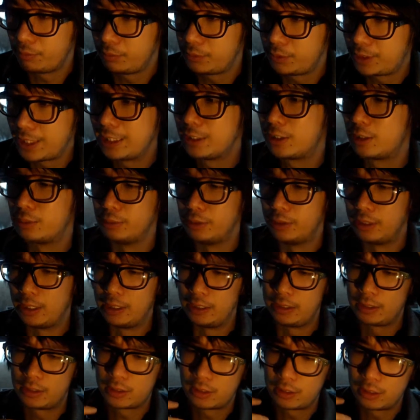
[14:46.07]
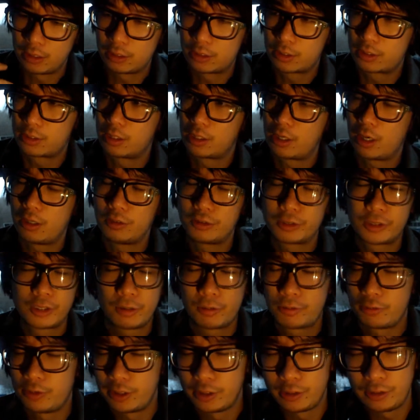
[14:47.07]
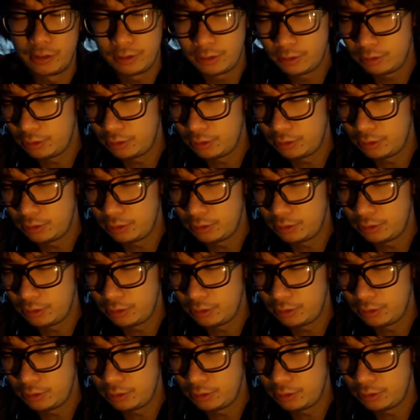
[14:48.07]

sentiment and the kind of stuff like,